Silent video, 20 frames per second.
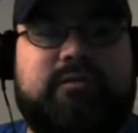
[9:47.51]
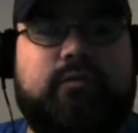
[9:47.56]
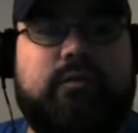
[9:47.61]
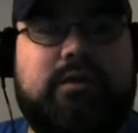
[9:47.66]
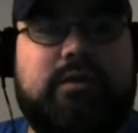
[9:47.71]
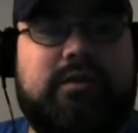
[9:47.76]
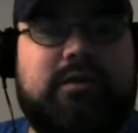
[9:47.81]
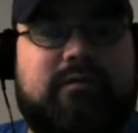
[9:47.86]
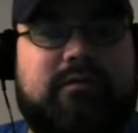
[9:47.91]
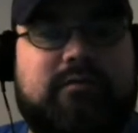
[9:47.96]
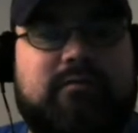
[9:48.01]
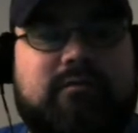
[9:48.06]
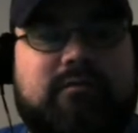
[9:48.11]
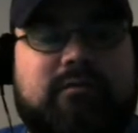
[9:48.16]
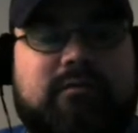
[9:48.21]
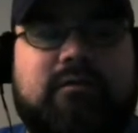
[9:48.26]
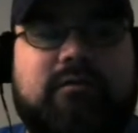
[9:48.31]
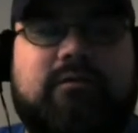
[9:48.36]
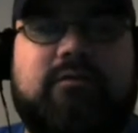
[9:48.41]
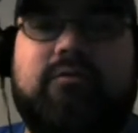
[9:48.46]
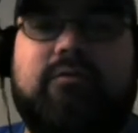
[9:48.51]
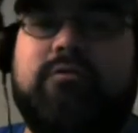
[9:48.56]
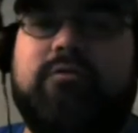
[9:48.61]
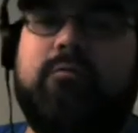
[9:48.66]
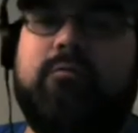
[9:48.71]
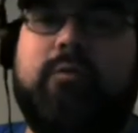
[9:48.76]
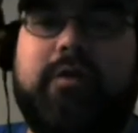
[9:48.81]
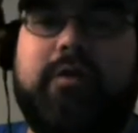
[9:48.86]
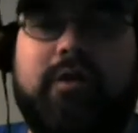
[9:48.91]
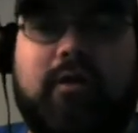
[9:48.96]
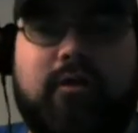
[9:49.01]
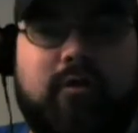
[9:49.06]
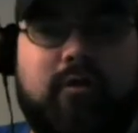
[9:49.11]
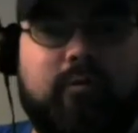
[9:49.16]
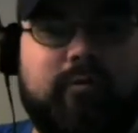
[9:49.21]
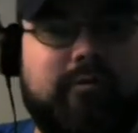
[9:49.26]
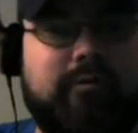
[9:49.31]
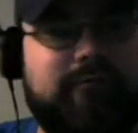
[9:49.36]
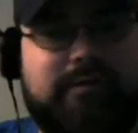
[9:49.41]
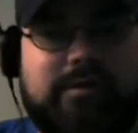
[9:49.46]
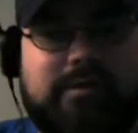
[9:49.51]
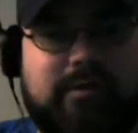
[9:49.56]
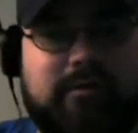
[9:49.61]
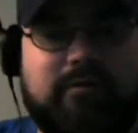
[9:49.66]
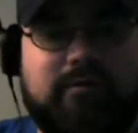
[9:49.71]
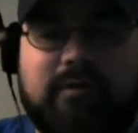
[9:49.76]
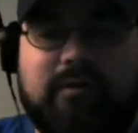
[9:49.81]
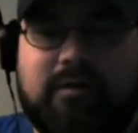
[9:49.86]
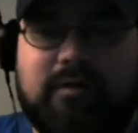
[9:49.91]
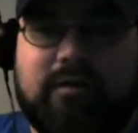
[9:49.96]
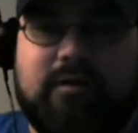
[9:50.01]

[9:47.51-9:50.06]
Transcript: Whedon, whom we all revere,